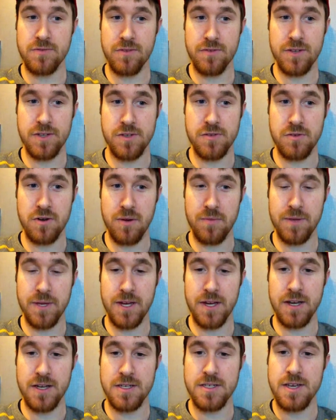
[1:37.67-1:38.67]
52
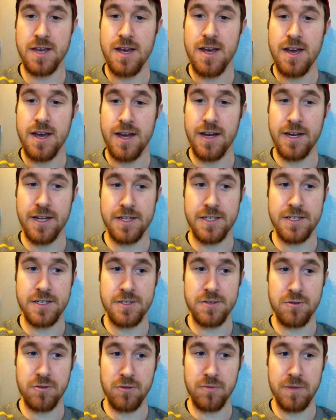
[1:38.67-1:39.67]
RBIs, and
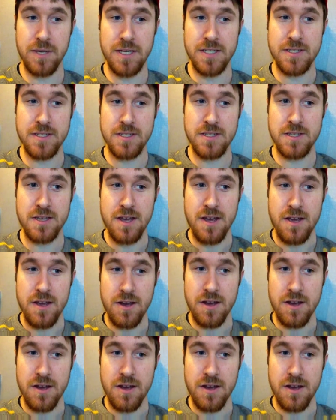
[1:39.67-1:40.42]
18 stolen bases.